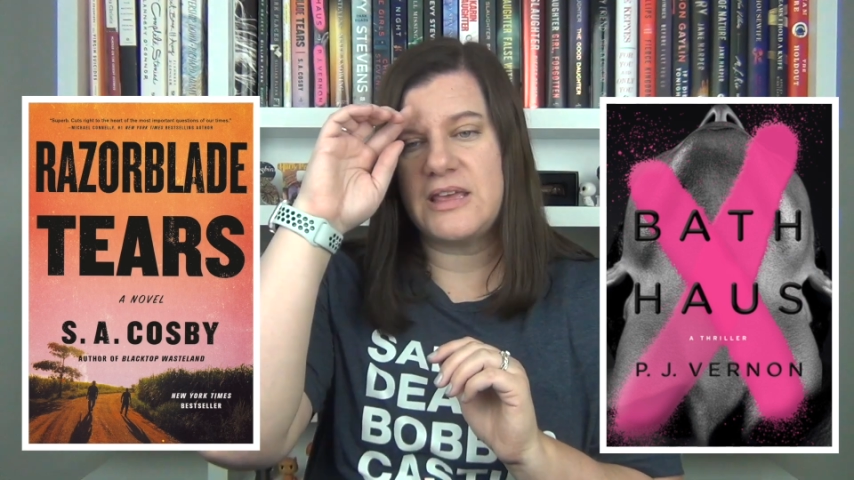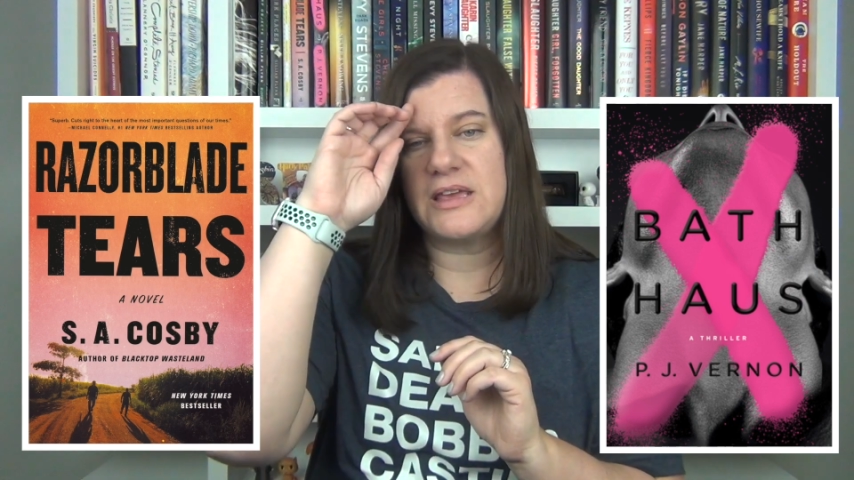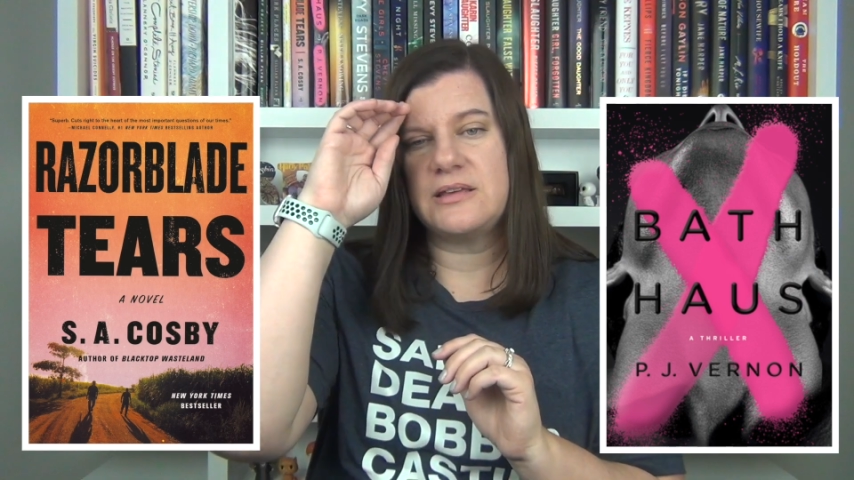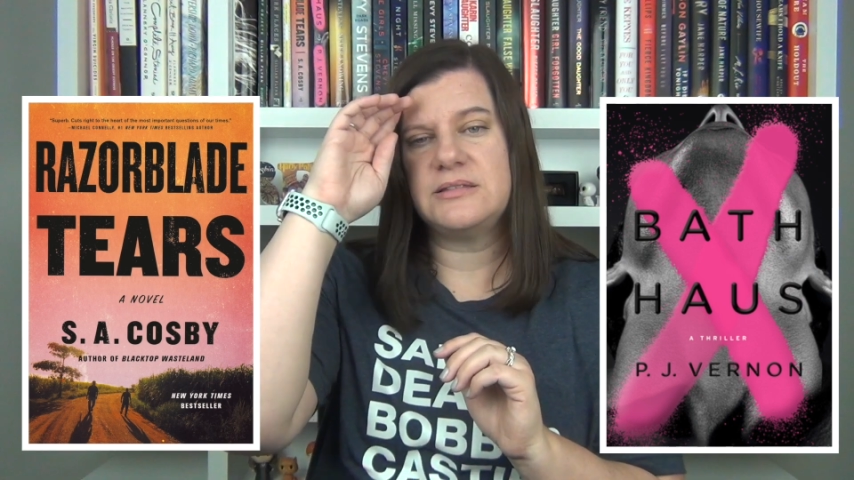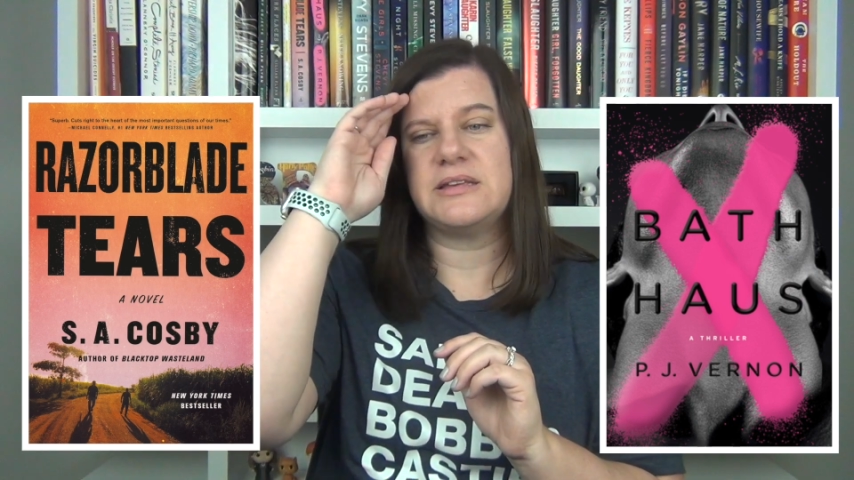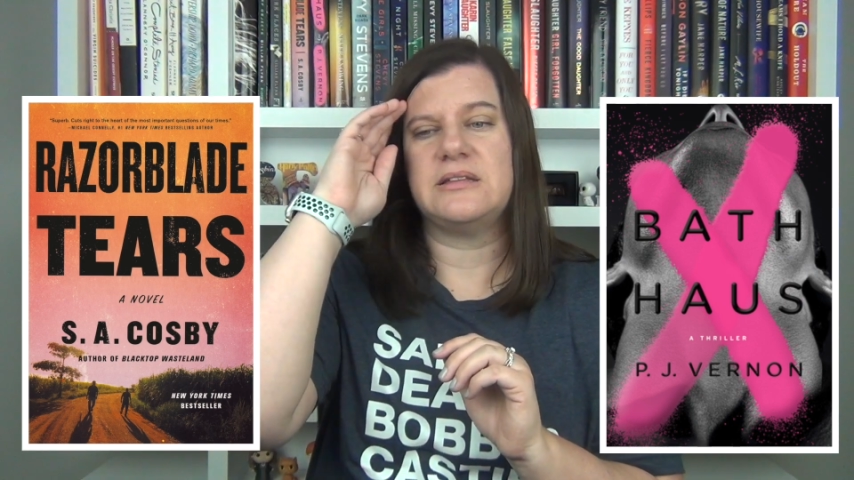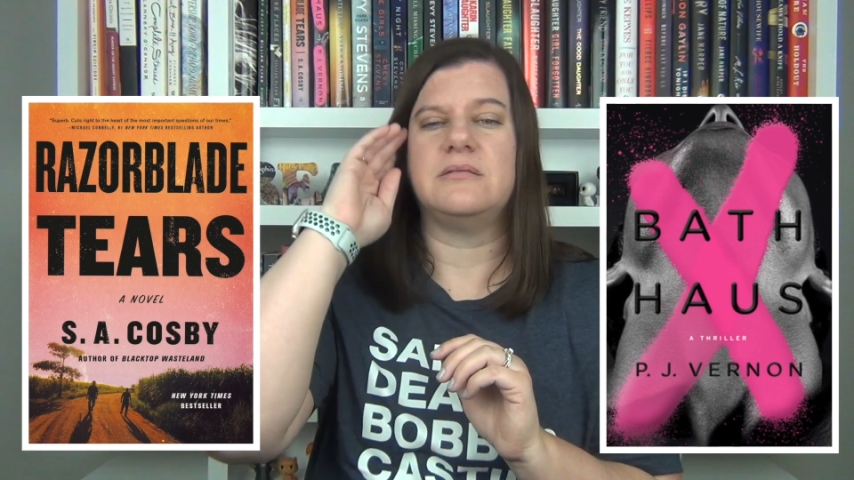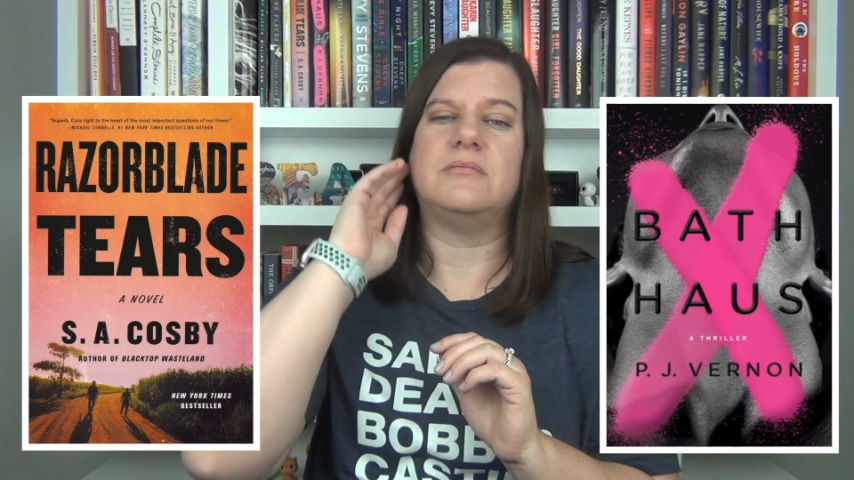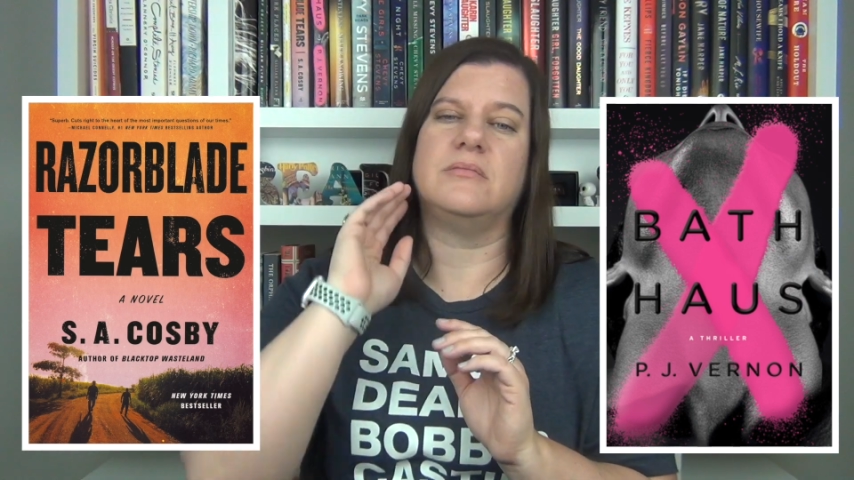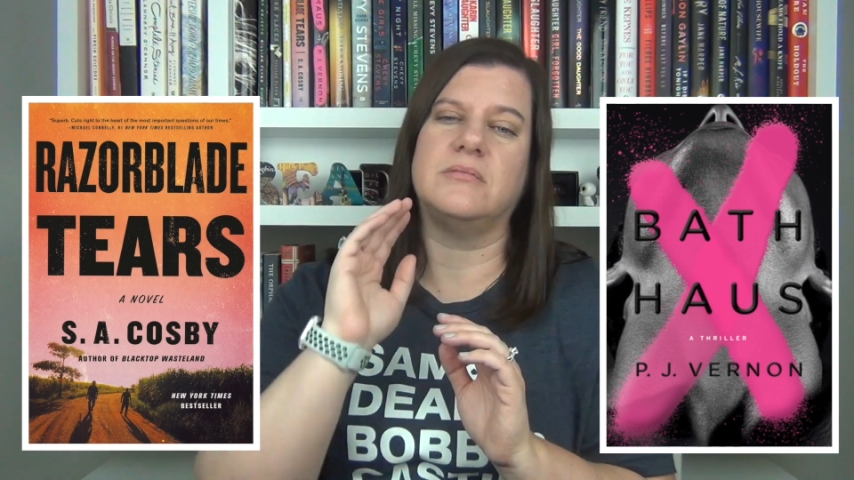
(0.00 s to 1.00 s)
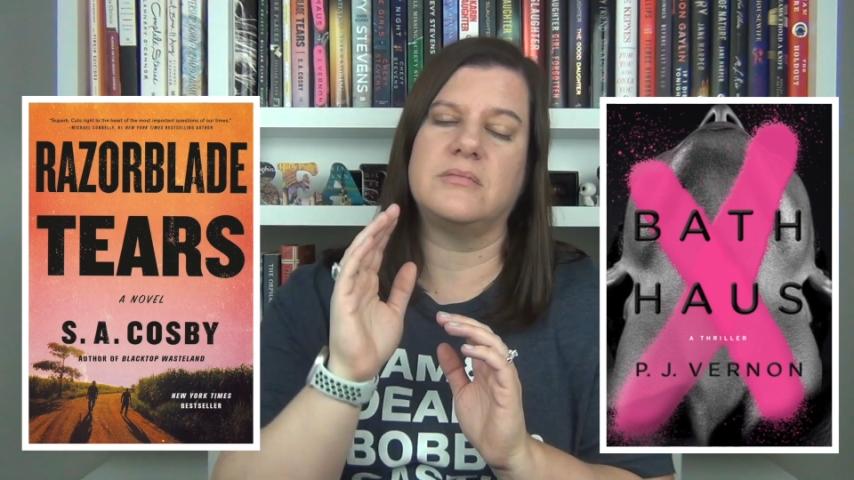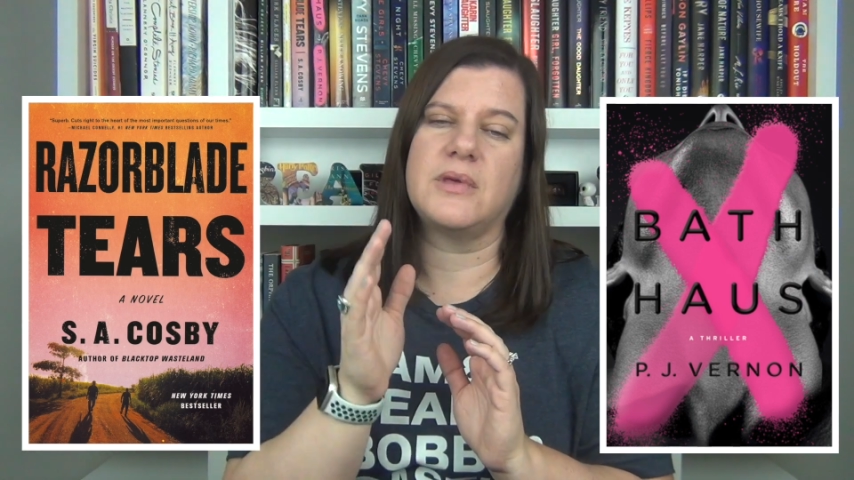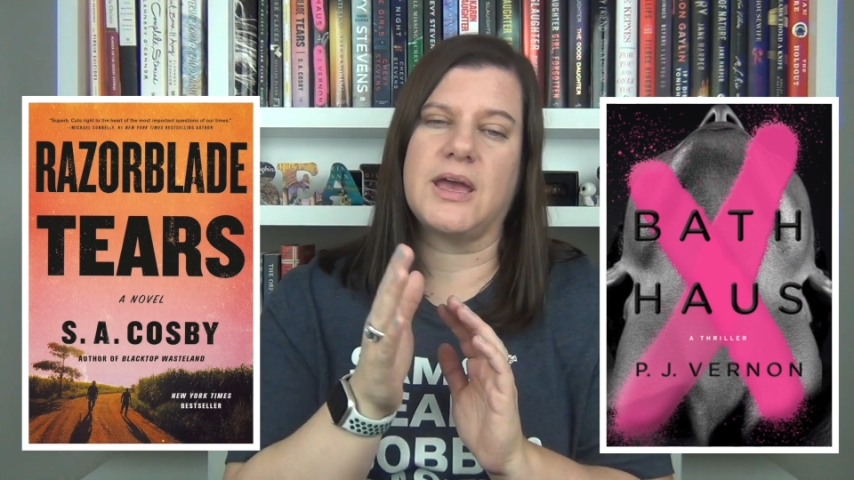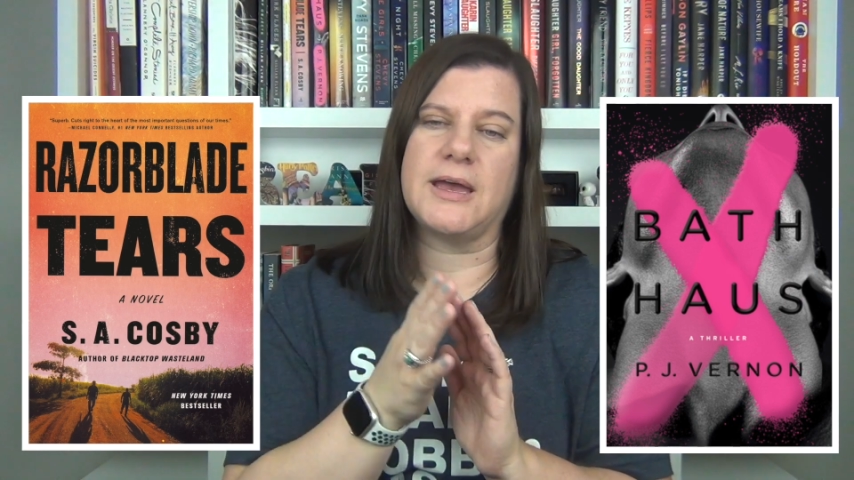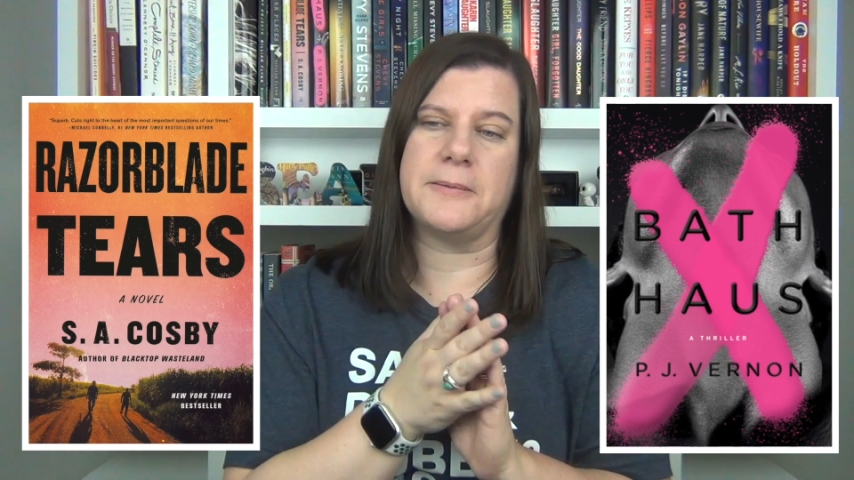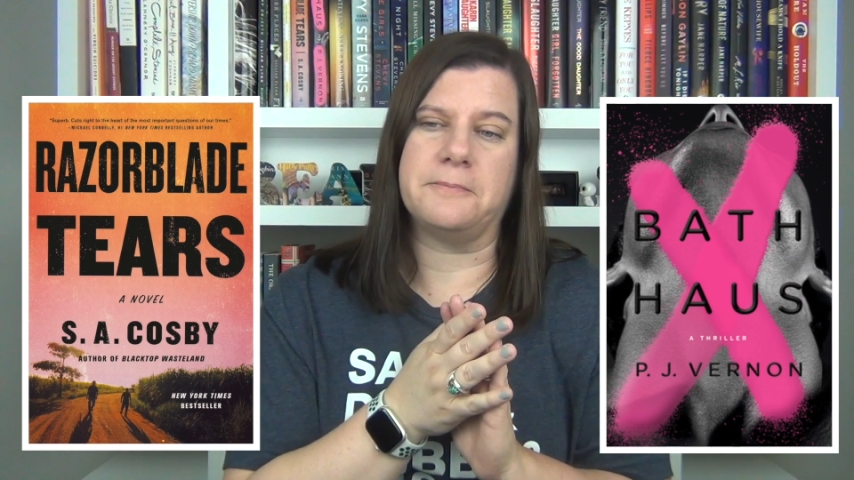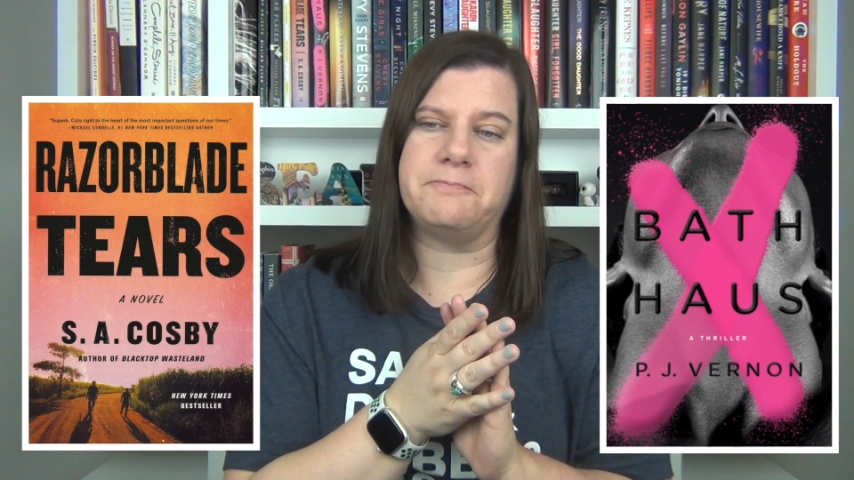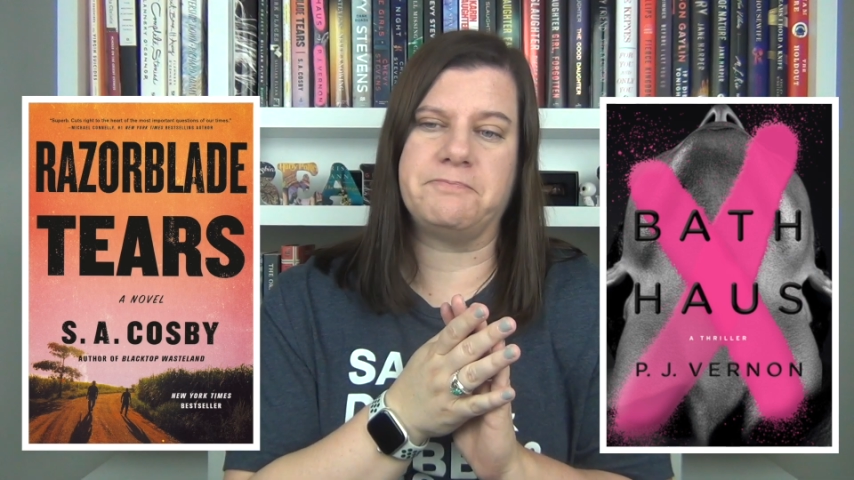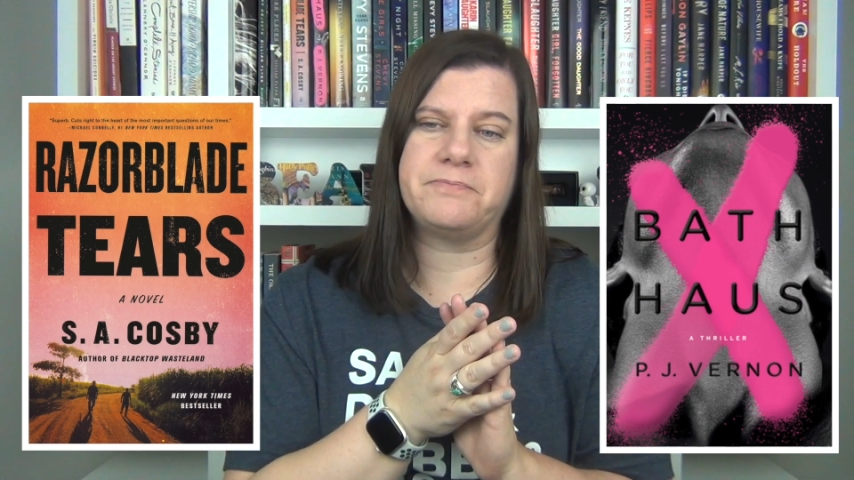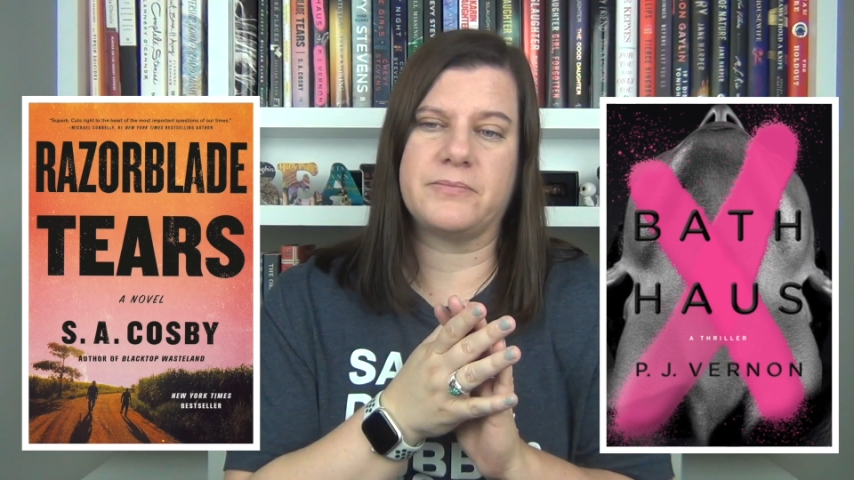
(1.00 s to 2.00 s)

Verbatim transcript: things and um,